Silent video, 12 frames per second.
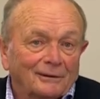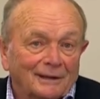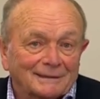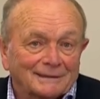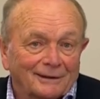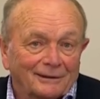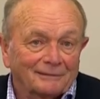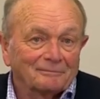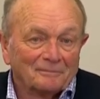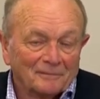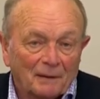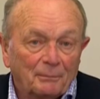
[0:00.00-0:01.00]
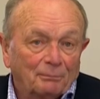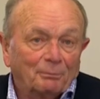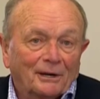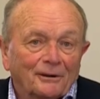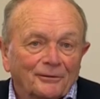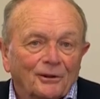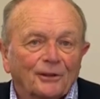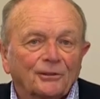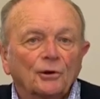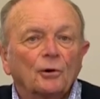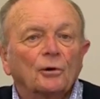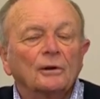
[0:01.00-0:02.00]
That's like a bit better than I
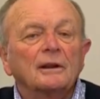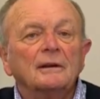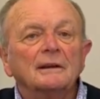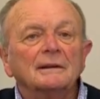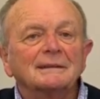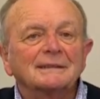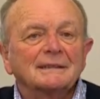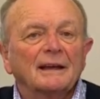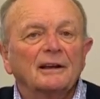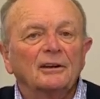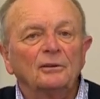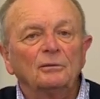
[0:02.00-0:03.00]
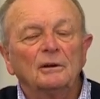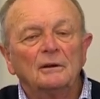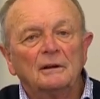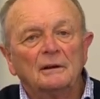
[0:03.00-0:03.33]
thought. So,